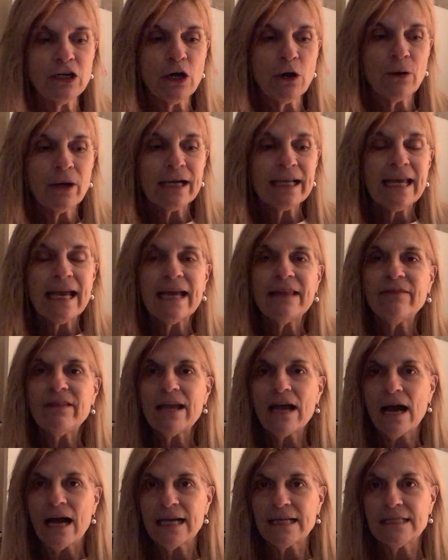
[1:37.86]
again, the
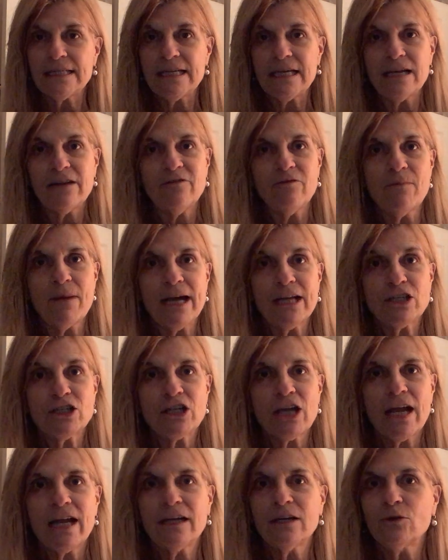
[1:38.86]
idea of my
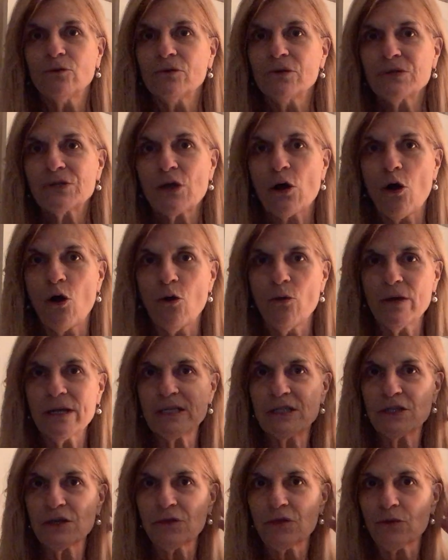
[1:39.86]
channel is
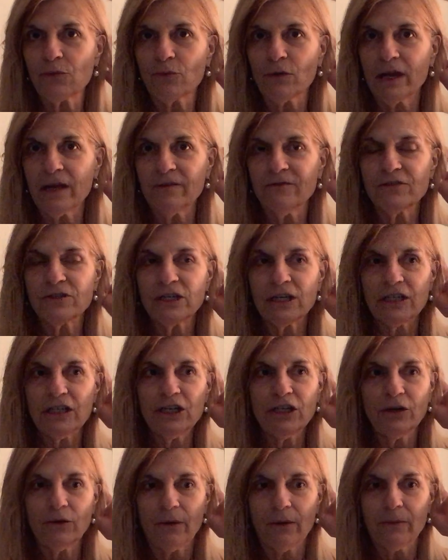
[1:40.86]
always to thrift.
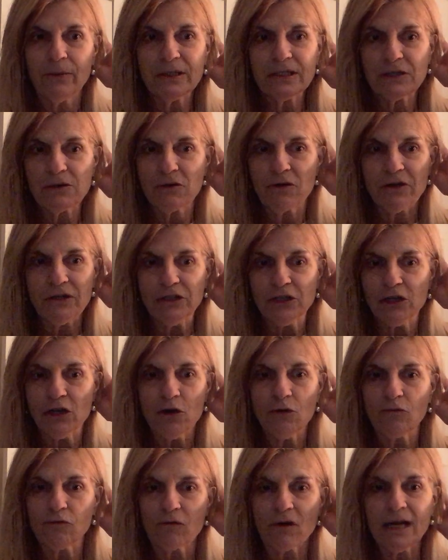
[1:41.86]
I wasn't going to
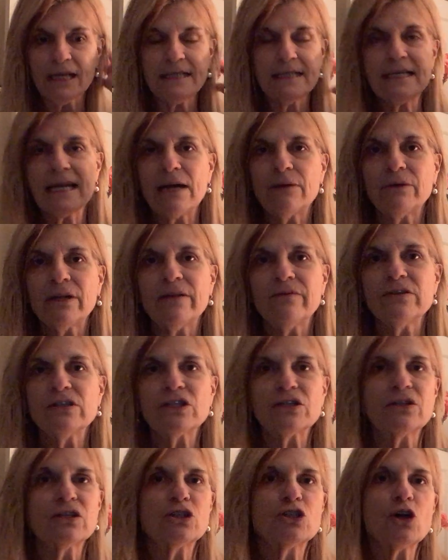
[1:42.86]
go run down even
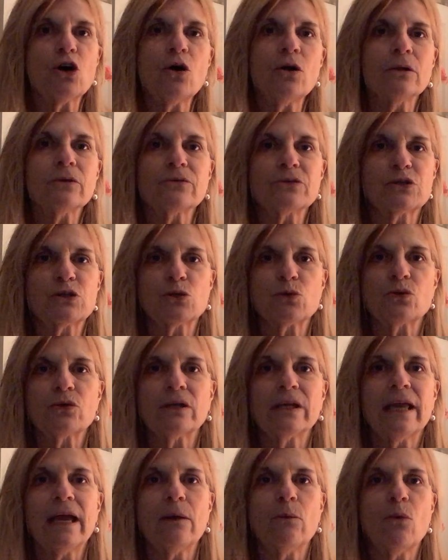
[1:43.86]
to the dollar store
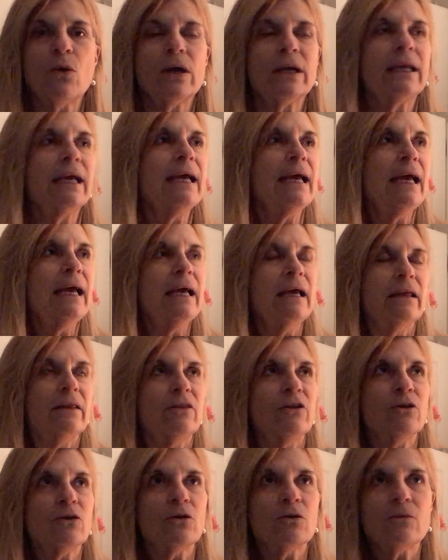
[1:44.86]
and get one.
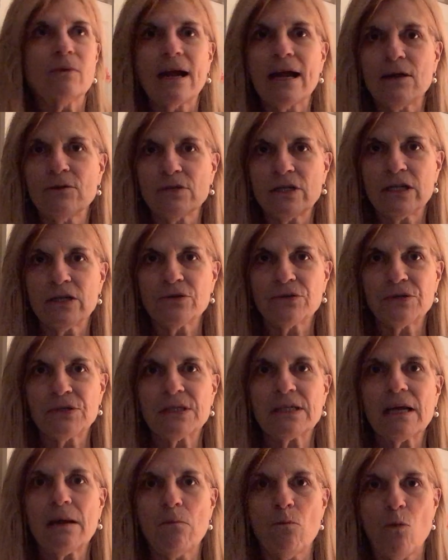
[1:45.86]
They're around here
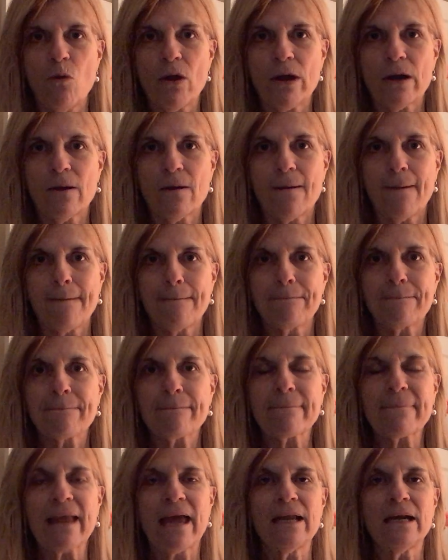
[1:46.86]
somewhere.
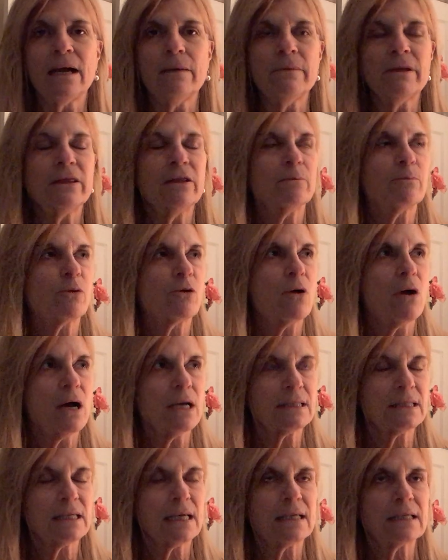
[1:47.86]
And I'm in the
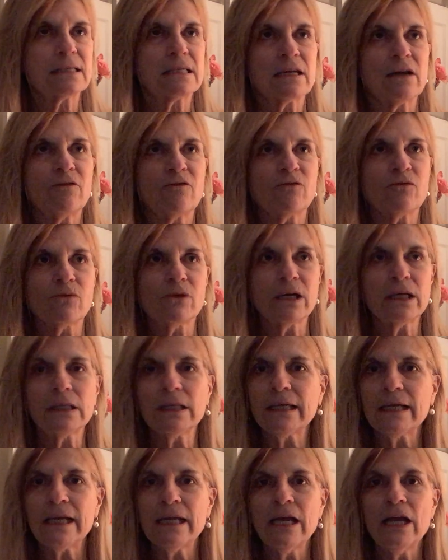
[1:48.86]
process of
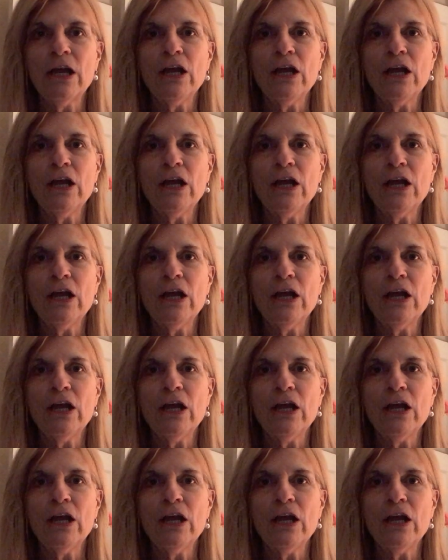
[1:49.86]
really